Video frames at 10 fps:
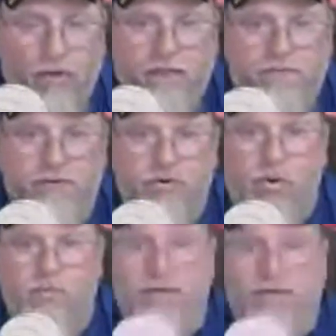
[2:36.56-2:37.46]
is
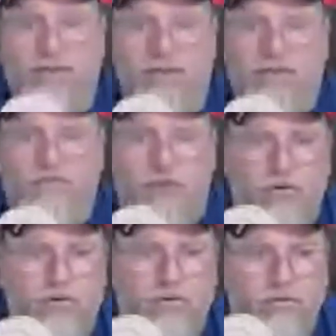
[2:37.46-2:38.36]
normally just as
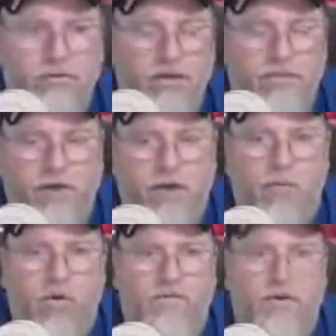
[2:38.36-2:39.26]
vocal, if not
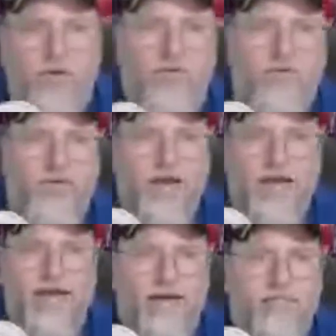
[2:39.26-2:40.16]
more vocal than I
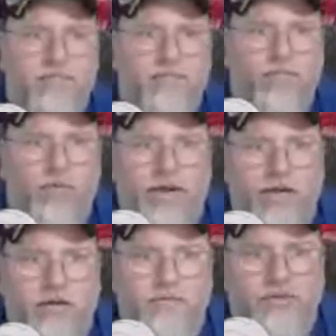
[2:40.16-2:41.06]
am when it
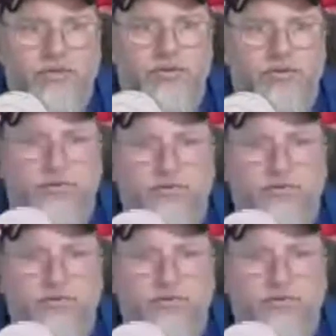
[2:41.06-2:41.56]
comes to